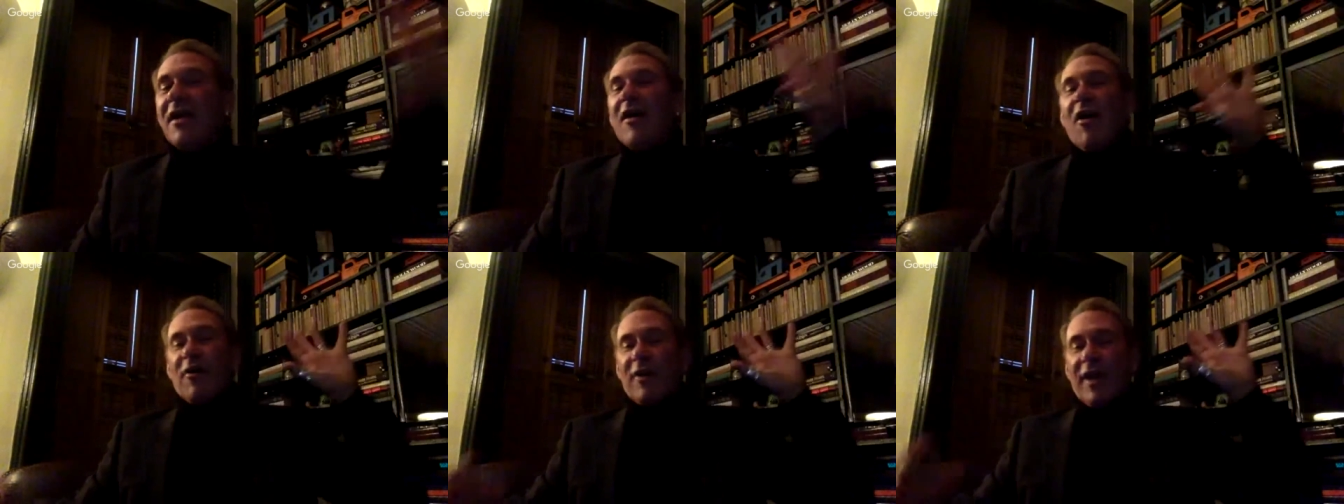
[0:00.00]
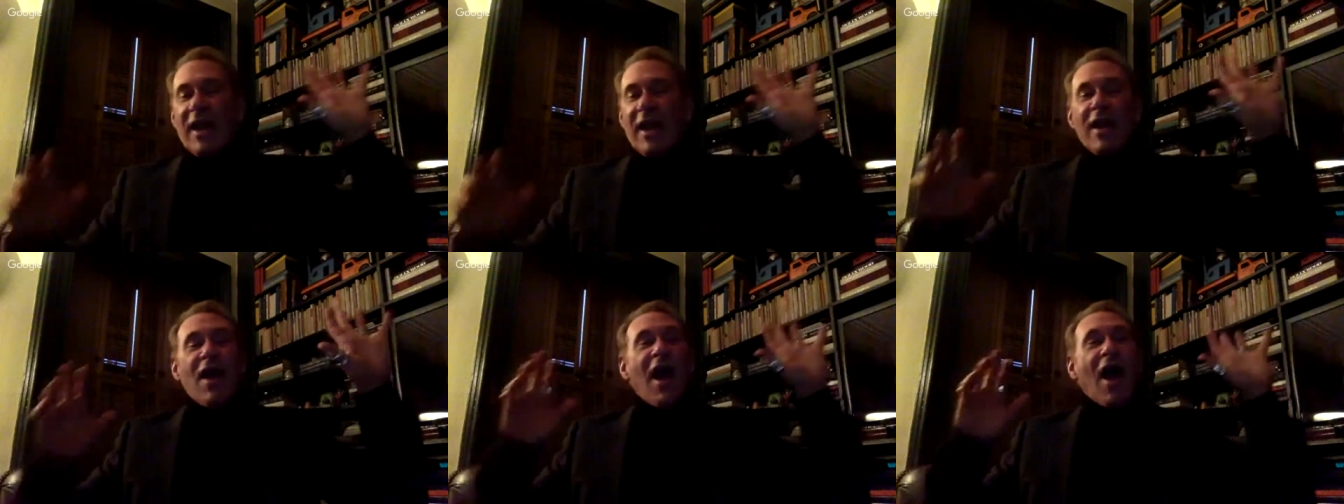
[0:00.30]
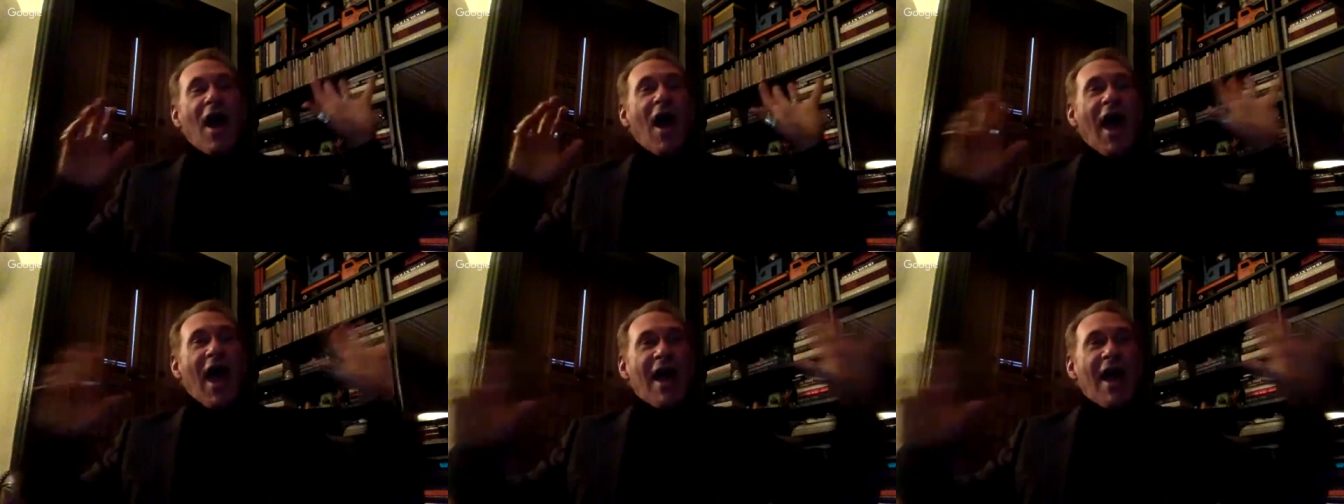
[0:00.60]
Okay,
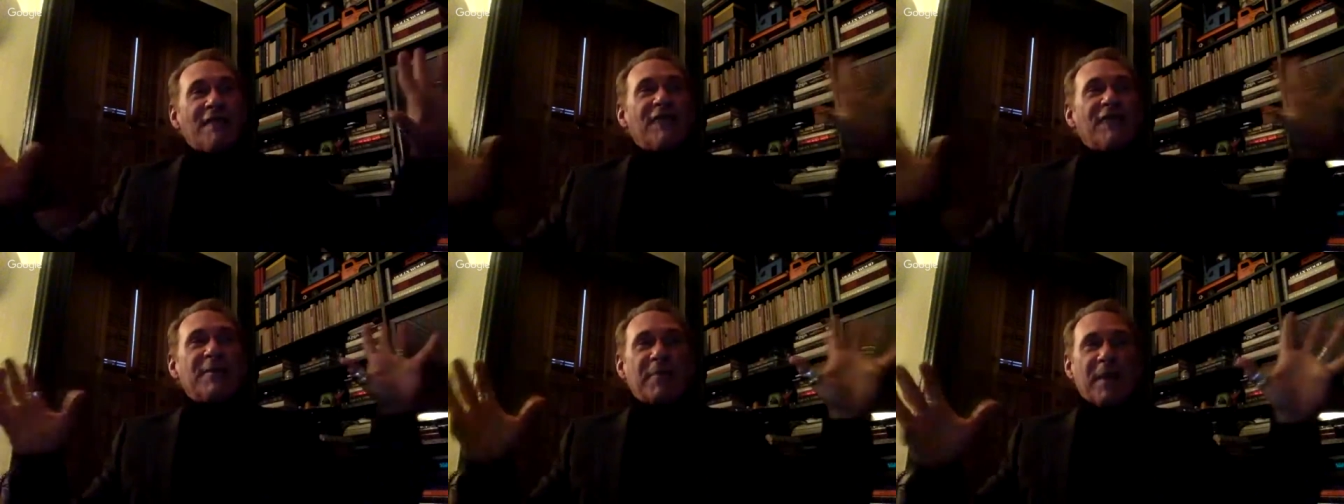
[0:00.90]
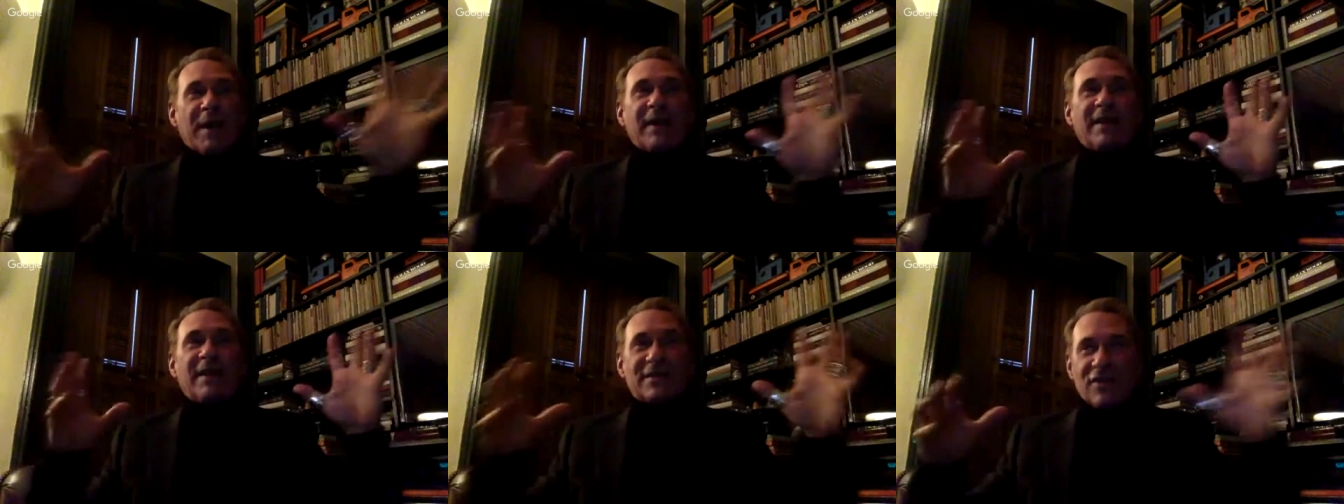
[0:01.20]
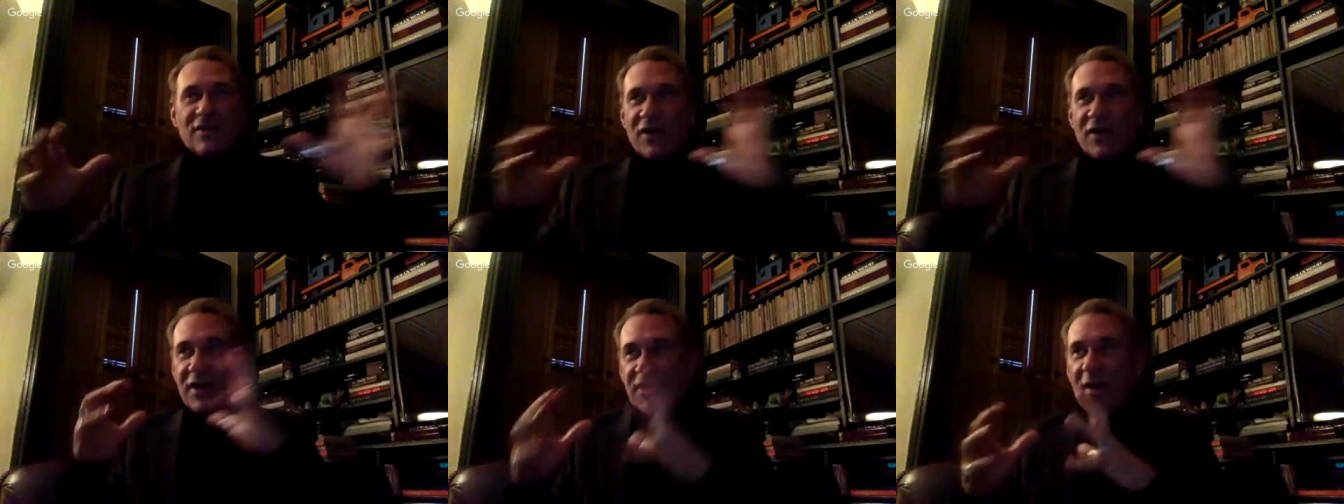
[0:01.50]
everybody
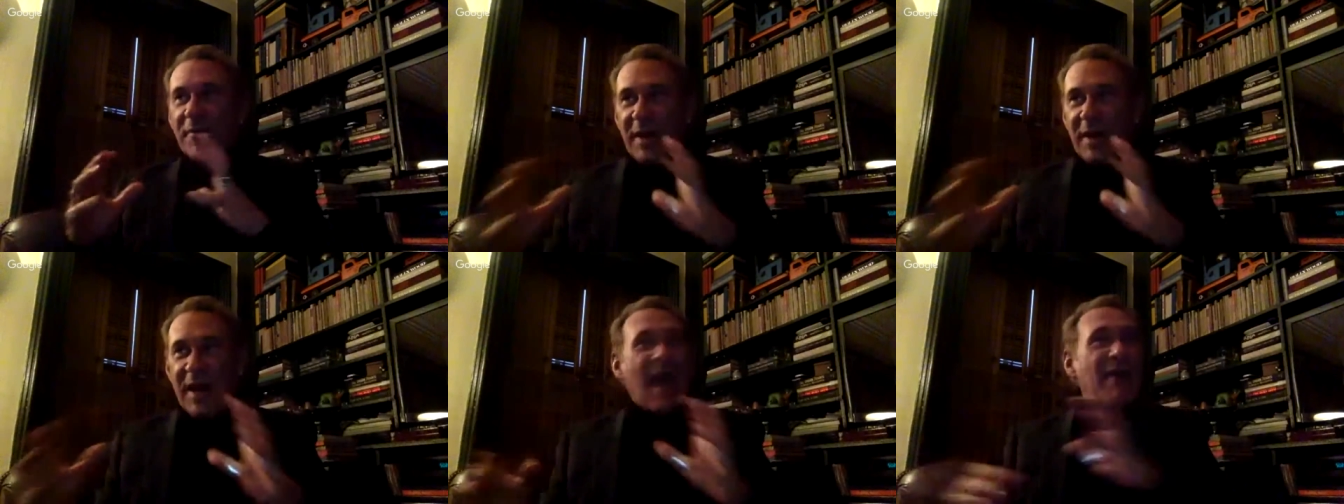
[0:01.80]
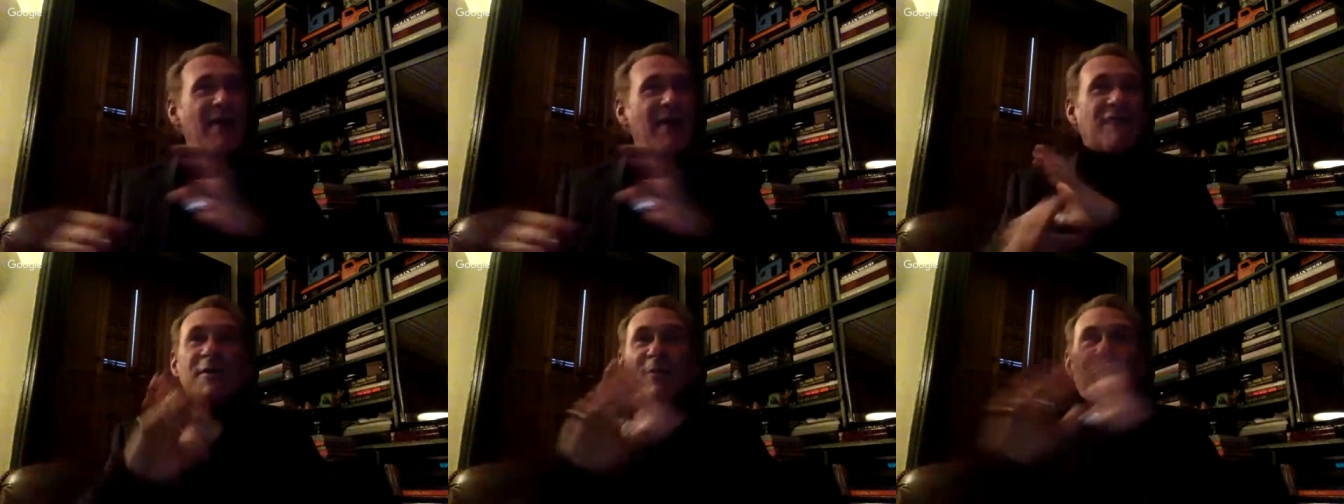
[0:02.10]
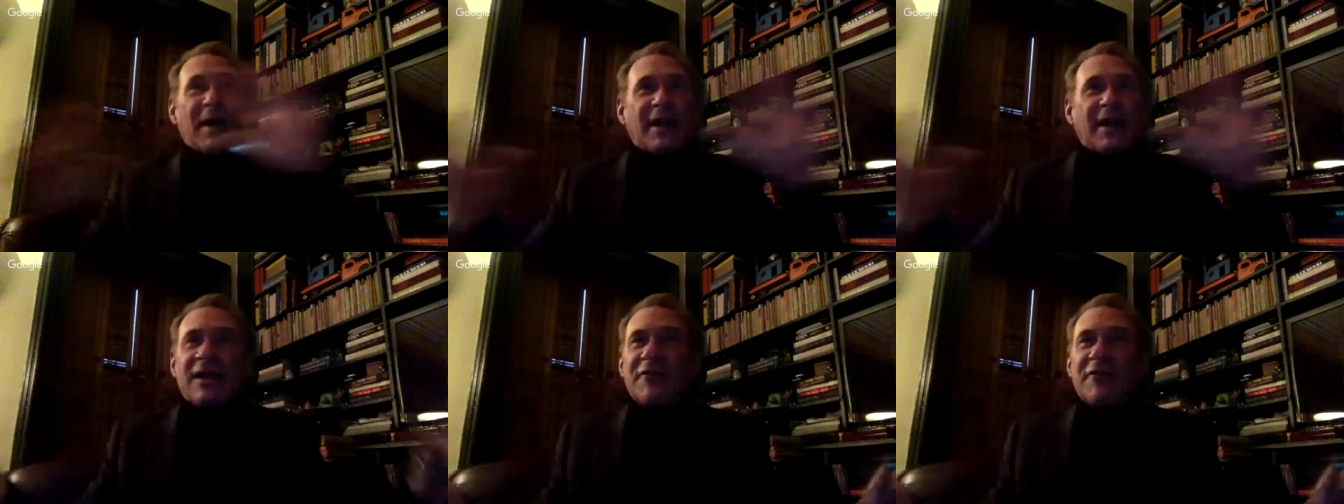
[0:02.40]
started coming.
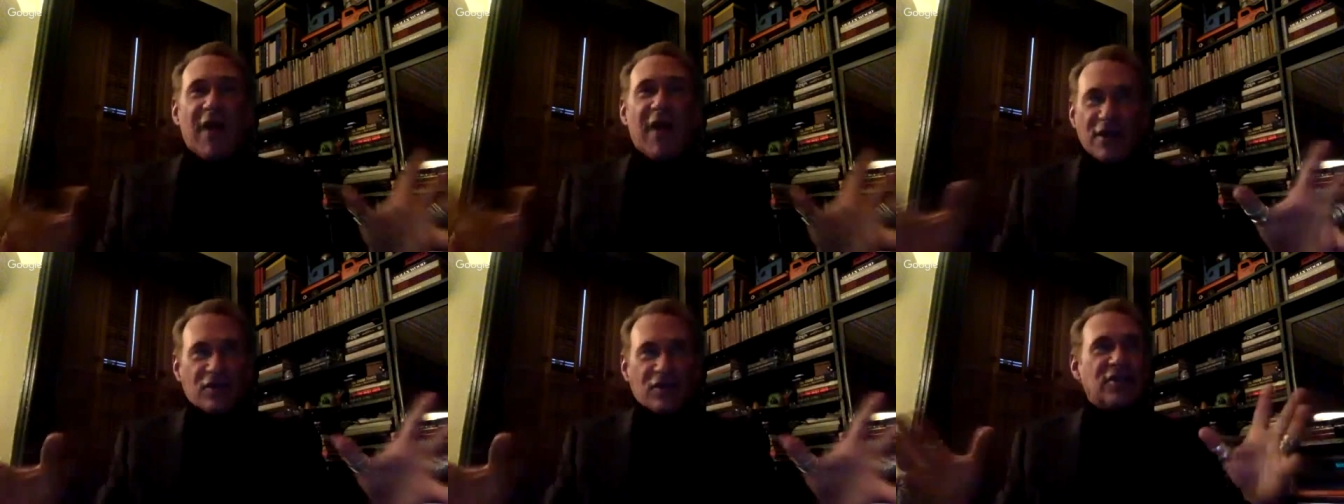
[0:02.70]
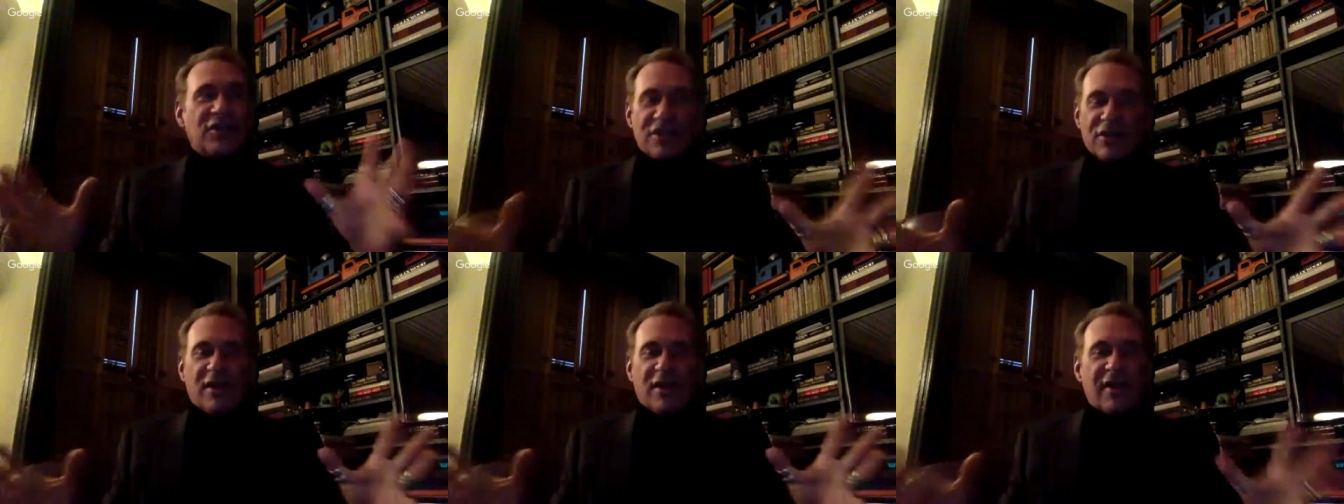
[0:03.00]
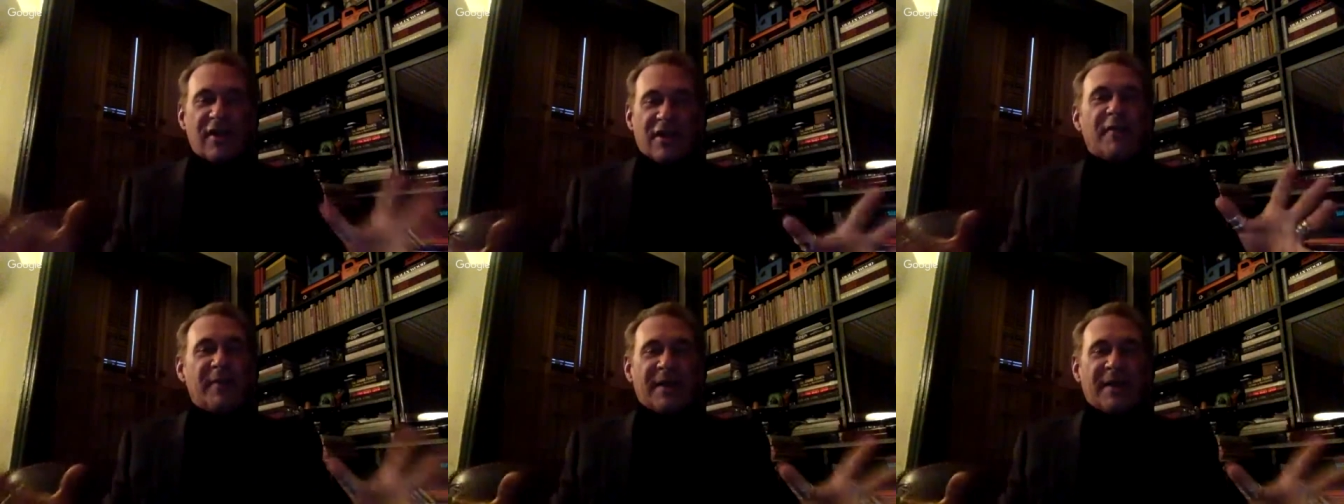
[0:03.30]
Everybody in fashion started
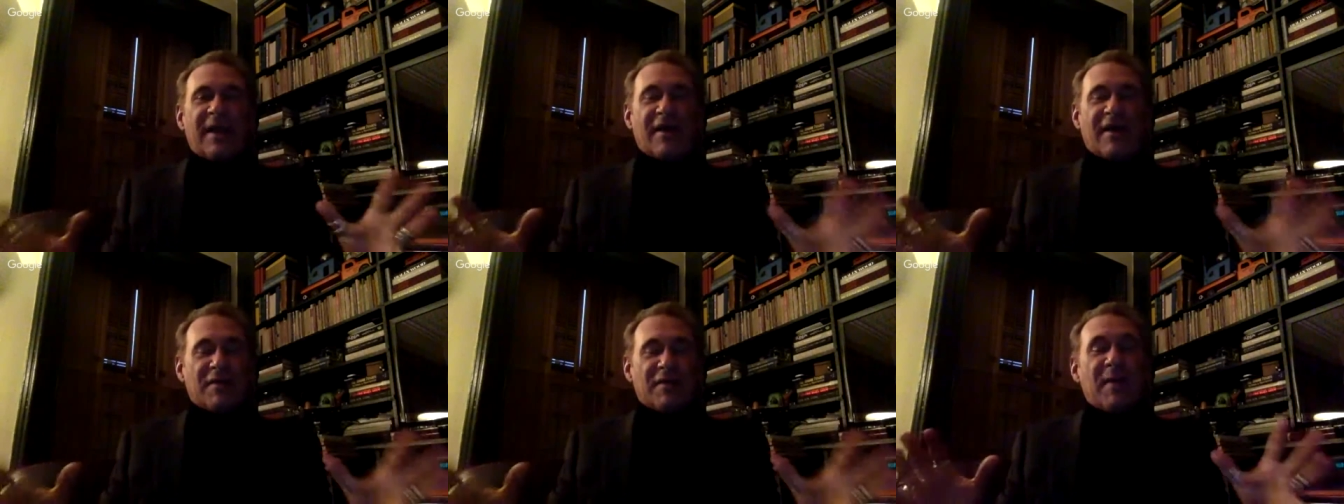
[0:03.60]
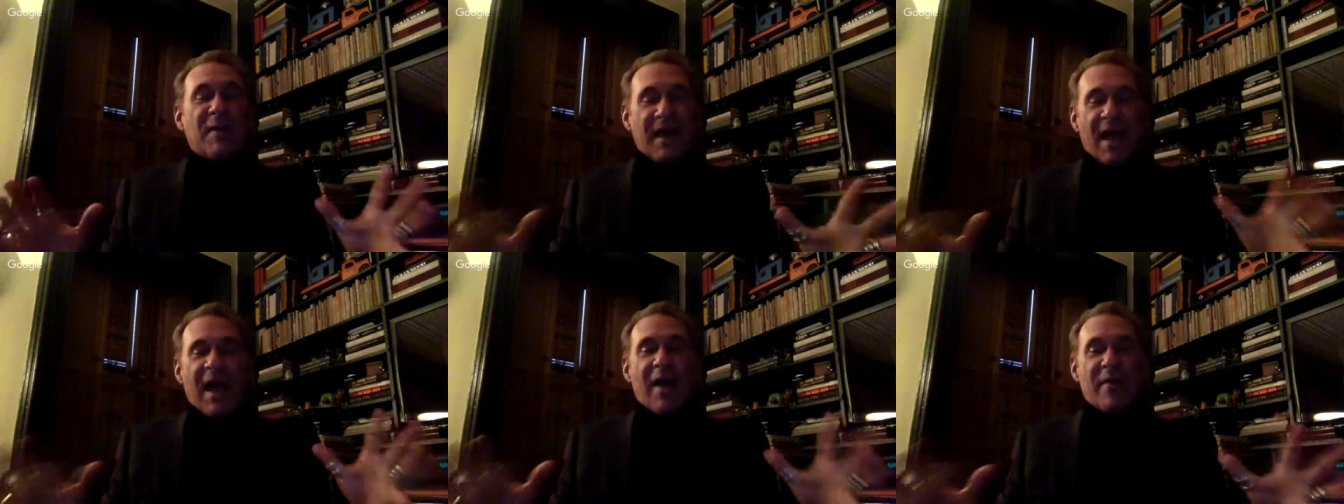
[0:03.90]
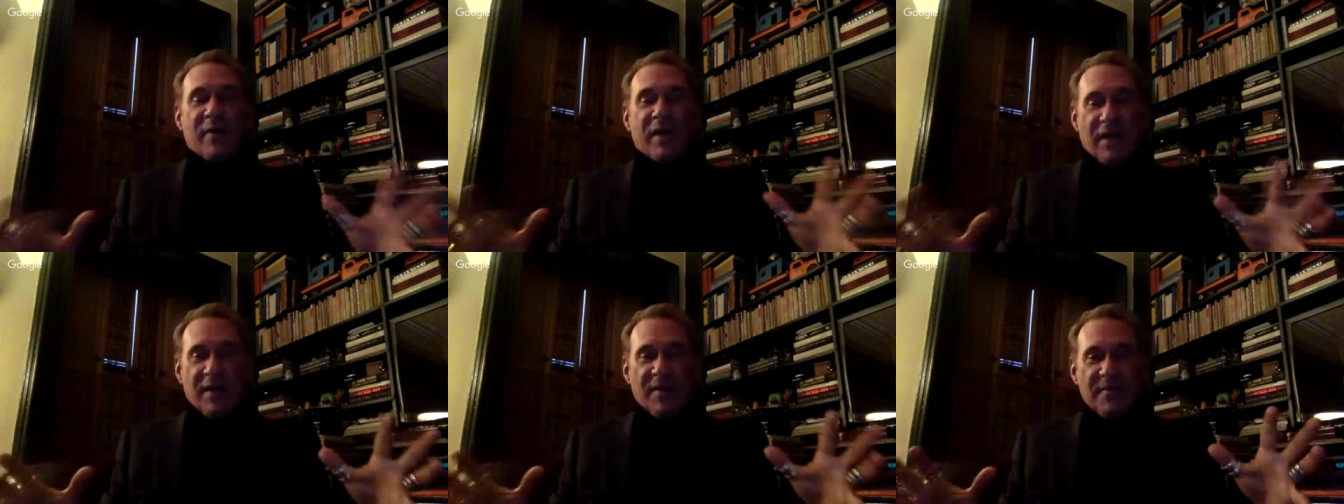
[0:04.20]
coming down to
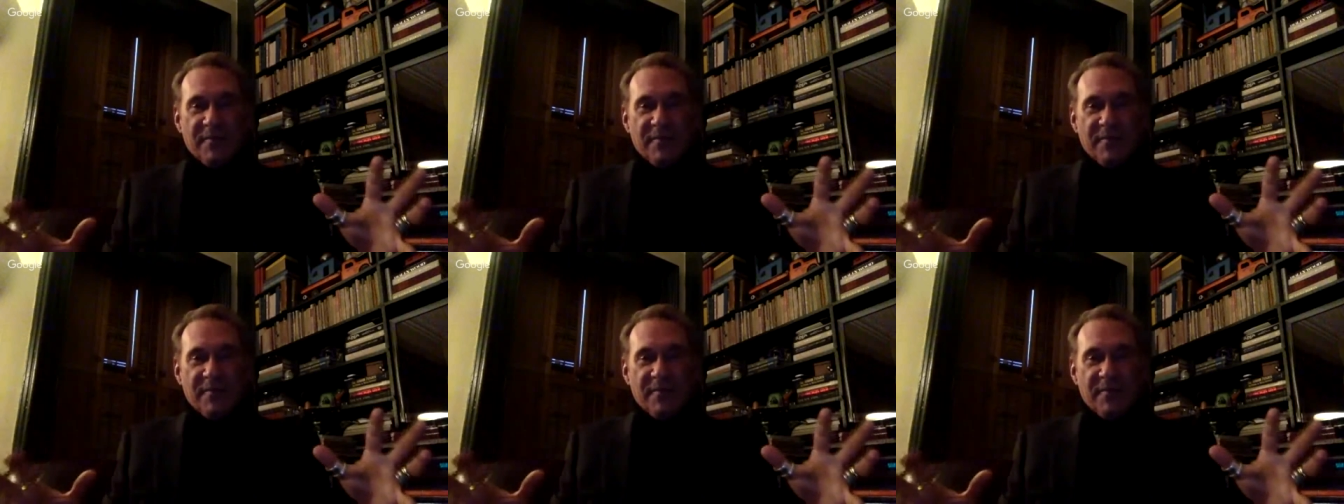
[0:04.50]
Miami,